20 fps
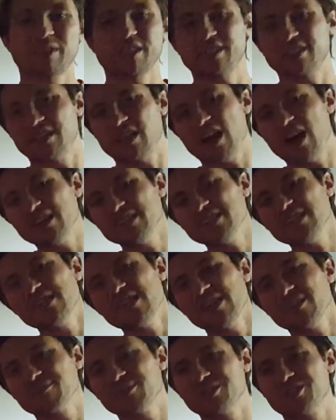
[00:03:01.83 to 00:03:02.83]
But in other
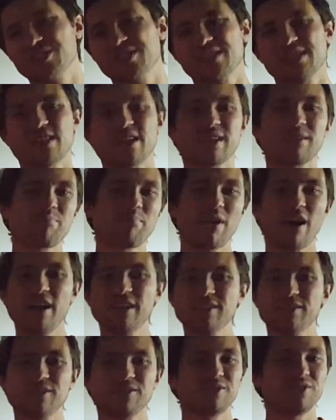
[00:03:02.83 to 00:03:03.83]
languages like
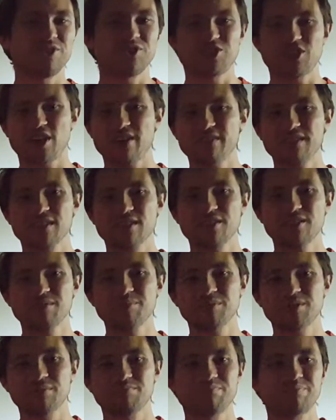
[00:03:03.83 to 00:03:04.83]
Python or
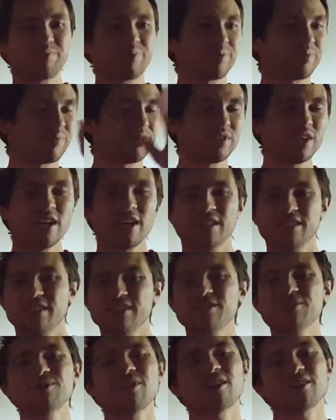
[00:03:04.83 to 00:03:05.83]
JavaScript,
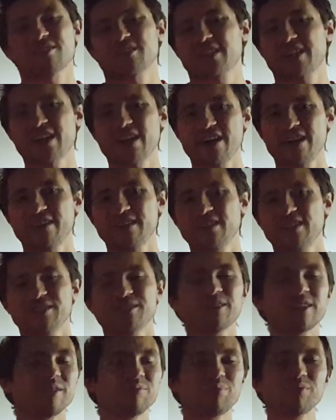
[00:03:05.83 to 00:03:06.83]
they do not care.
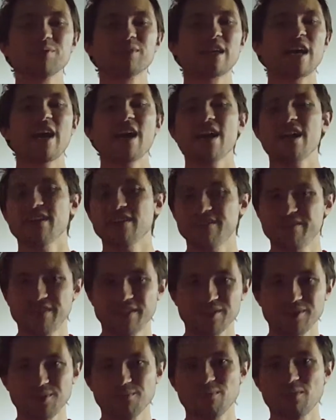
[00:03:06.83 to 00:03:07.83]
You can put
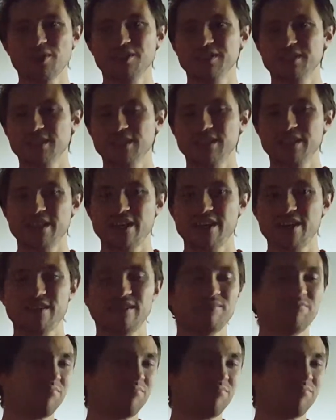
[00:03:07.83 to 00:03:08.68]
anything you want in there.